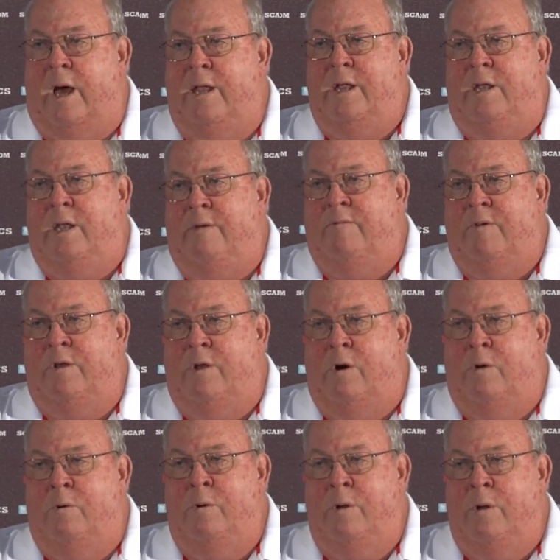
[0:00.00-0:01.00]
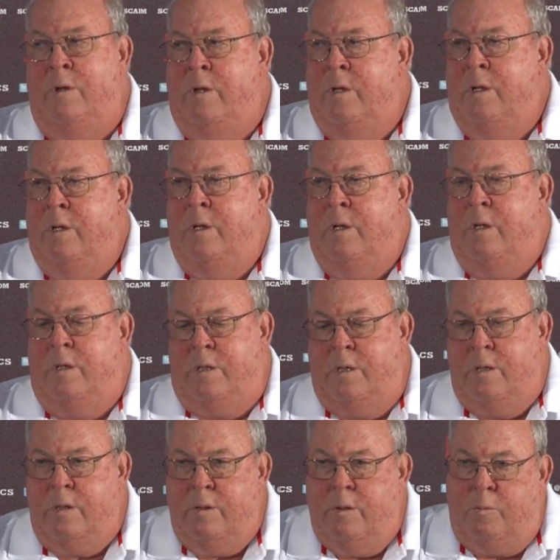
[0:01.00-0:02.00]
I didn't even know
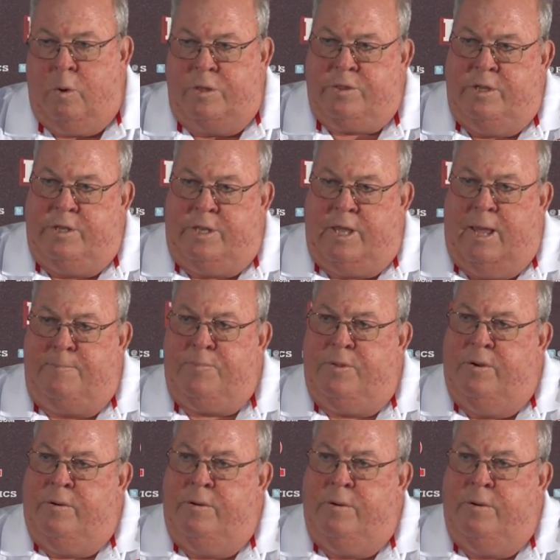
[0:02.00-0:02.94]
what the depth